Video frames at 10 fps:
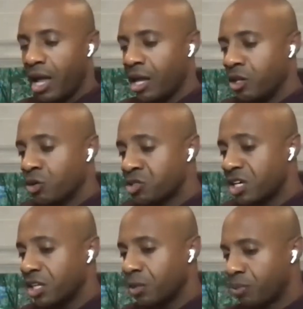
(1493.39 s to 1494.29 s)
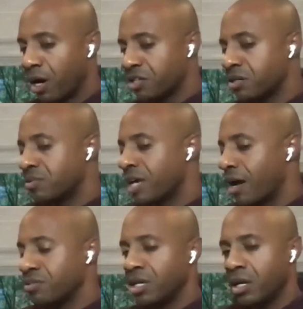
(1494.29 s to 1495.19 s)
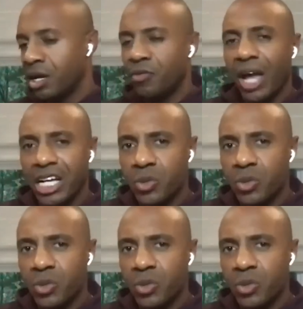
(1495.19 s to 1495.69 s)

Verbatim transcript: And you'll see LeBron sometimes. I don't know if you